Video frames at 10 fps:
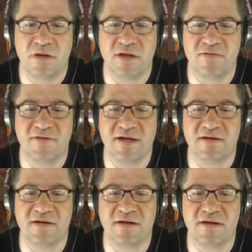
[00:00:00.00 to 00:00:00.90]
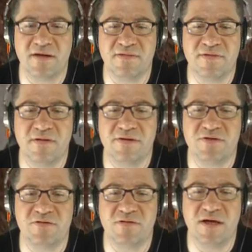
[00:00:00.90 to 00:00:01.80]
In fact, uh, if I were
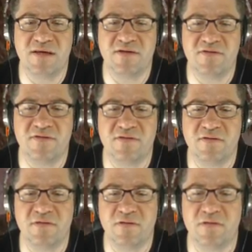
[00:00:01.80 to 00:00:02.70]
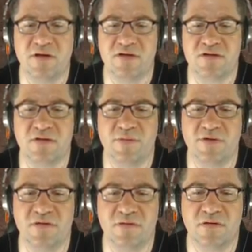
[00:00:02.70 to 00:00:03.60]
to try this... Oh gosh, come
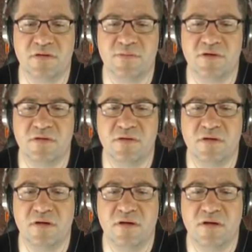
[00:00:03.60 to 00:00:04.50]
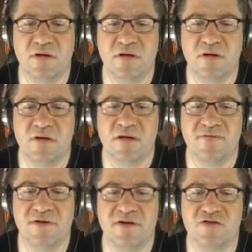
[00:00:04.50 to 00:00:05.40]
on, come on.
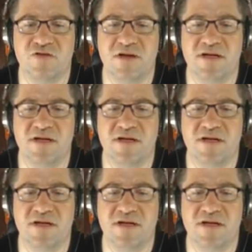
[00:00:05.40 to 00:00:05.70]
If I were to try